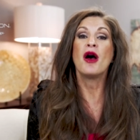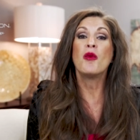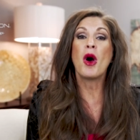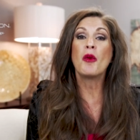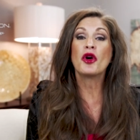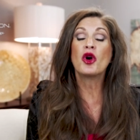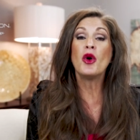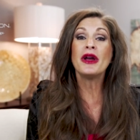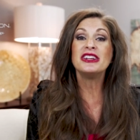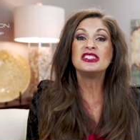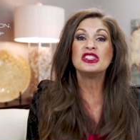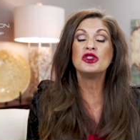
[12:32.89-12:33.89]
What we're
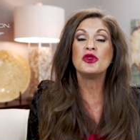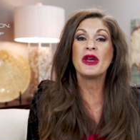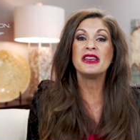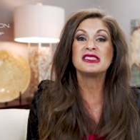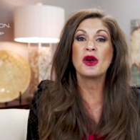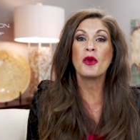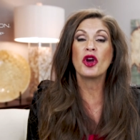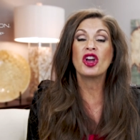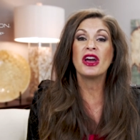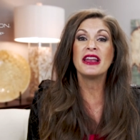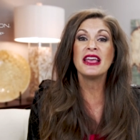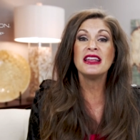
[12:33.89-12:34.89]
going to do is that we're
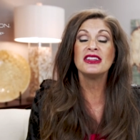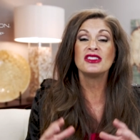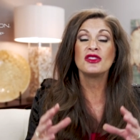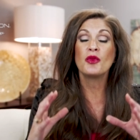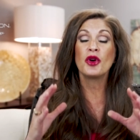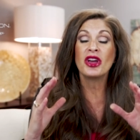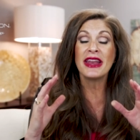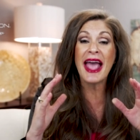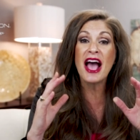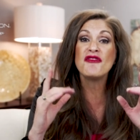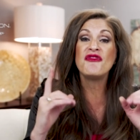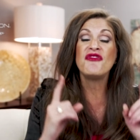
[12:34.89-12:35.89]
going to
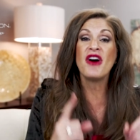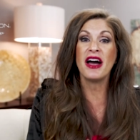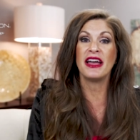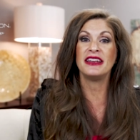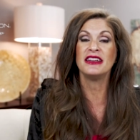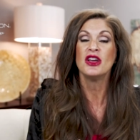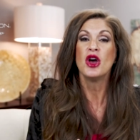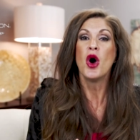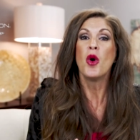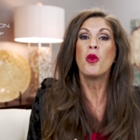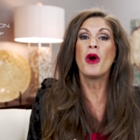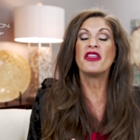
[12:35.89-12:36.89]
have fun
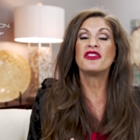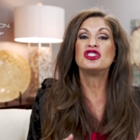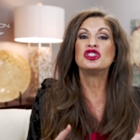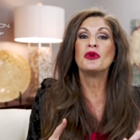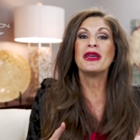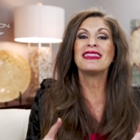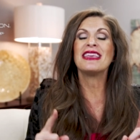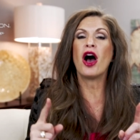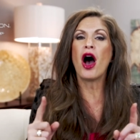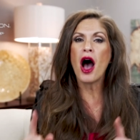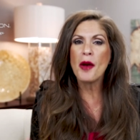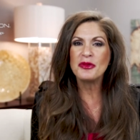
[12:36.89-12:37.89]
with doing the
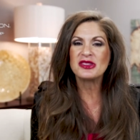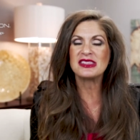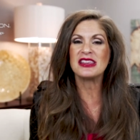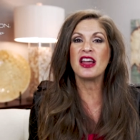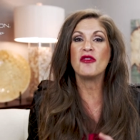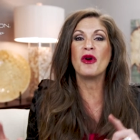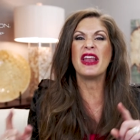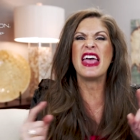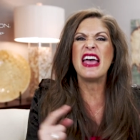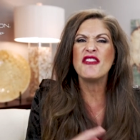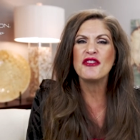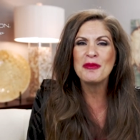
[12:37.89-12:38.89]
opposite of what
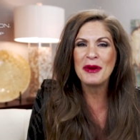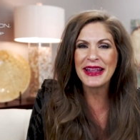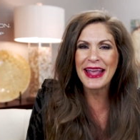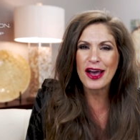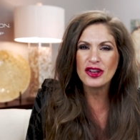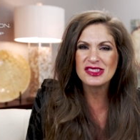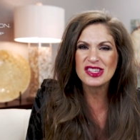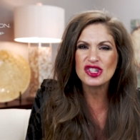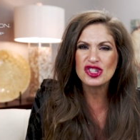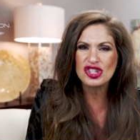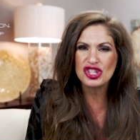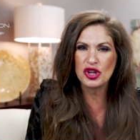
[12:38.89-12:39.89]
everybody else
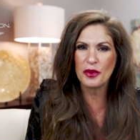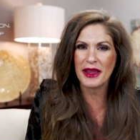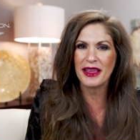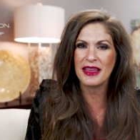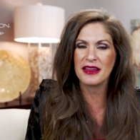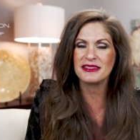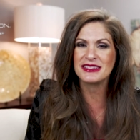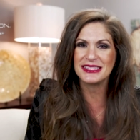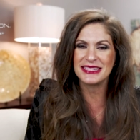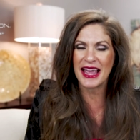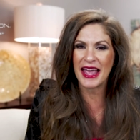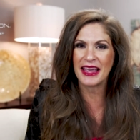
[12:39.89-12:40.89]
is doing here
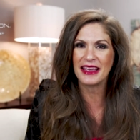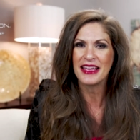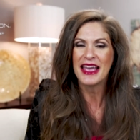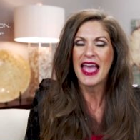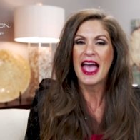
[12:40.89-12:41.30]
today.